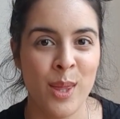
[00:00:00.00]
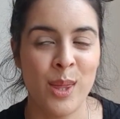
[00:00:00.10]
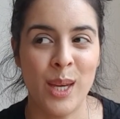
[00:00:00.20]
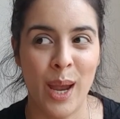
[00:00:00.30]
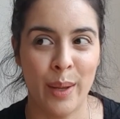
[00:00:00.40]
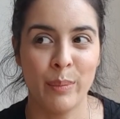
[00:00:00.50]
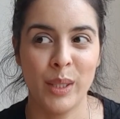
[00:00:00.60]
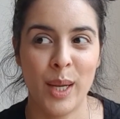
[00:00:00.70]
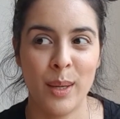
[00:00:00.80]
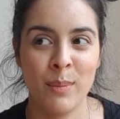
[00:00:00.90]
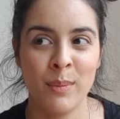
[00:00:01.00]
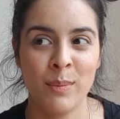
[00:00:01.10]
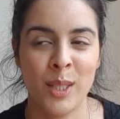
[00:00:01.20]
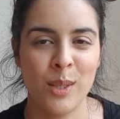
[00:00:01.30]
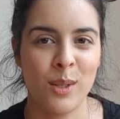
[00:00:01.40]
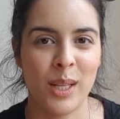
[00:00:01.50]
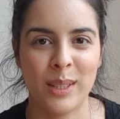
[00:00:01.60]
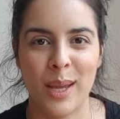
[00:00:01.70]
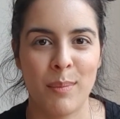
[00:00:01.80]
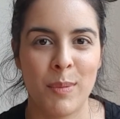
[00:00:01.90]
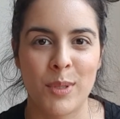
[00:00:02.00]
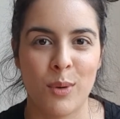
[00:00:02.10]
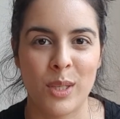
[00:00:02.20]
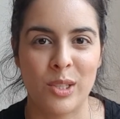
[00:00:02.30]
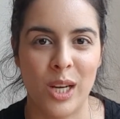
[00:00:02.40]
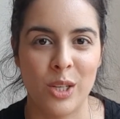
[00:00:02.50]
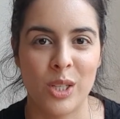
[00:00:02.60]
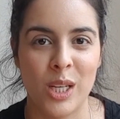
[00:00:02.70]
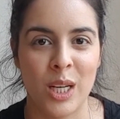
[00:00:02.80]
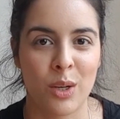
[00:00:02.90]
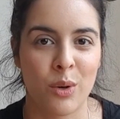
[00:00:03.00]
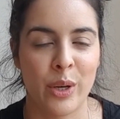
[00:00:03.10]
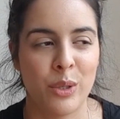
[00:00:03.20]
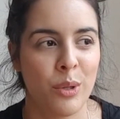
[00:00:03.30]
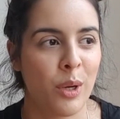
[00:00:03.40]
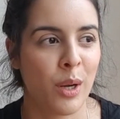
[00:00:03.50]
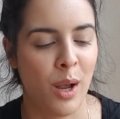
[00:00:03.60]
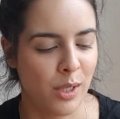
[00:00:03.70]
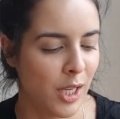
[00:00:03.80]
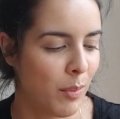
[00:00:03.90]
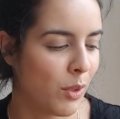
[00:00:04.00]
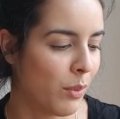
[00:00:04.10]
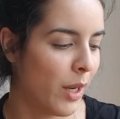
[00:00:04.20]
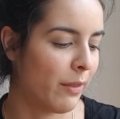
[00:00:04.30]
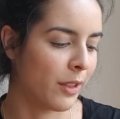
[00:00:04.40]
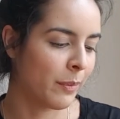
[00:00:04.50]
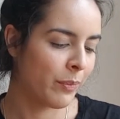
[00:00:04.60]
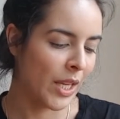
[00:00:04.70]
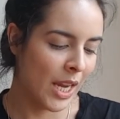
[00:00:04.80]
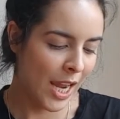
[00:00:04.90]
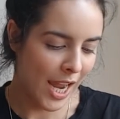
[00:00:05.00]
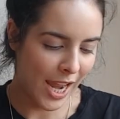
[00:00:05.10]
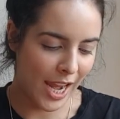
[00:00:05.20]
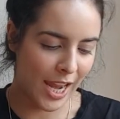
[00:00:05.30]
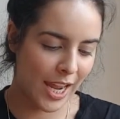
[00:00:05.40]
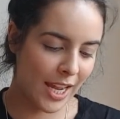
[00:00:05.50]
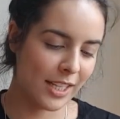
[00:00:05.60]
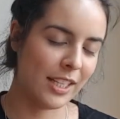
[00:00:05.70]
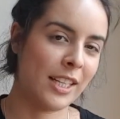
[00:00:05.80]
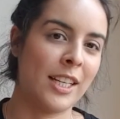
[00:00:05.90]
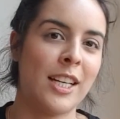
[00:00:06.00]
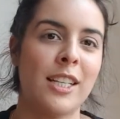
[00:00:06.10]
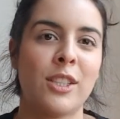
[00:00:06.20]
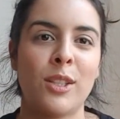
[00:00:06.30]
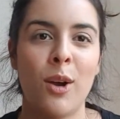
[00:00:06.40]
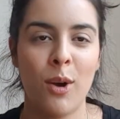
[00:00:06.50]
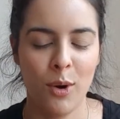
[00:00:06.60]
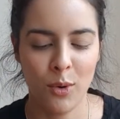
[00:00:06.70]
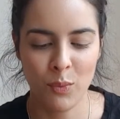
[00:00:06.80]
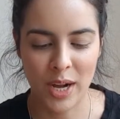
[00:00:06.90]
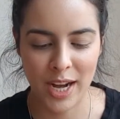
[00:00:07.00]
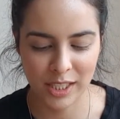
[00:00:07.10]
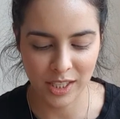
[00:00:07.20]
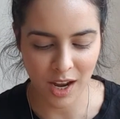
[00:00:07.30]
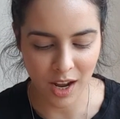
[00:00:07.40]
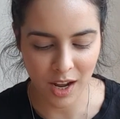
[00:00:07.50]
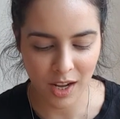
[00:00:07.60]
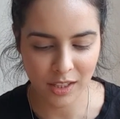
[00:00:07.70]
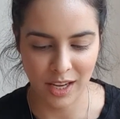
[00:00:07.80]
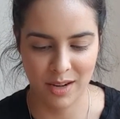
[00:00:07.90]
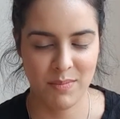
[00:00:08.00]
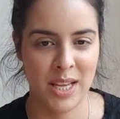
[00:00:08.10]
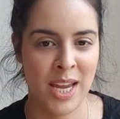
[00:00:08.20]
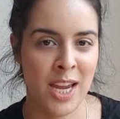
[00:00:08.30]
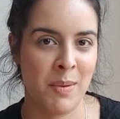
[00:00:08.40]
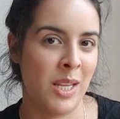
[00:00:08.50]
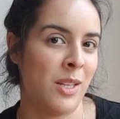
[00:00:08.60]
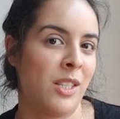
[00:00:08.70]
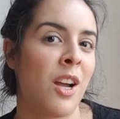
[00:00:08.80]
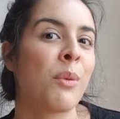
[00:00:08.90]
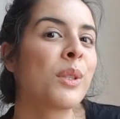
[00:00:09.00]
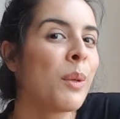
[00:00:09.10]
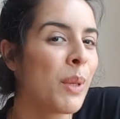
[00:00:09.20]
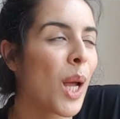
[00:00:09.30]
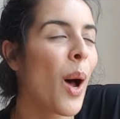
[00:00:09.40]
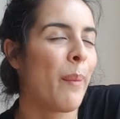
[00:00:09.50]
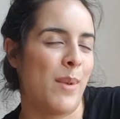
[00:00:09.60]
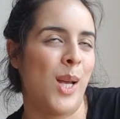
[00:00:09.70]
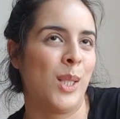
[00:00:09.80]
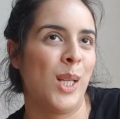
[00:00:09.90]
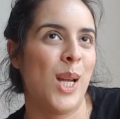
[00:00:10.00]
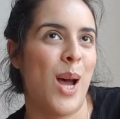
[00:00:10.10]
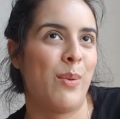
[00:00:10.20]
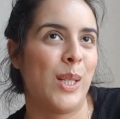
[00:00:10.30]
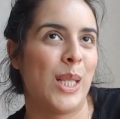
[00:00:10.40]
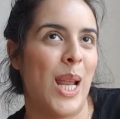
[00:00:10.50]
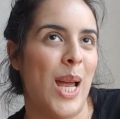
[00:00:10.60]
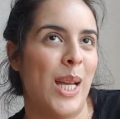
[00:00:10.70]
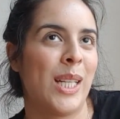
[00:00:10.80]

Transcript: the emblem, because you know, like the emblem is always changing according to their concepts or whatever, and so when I saw the emblem and the song was gonna be called Monster, I was like,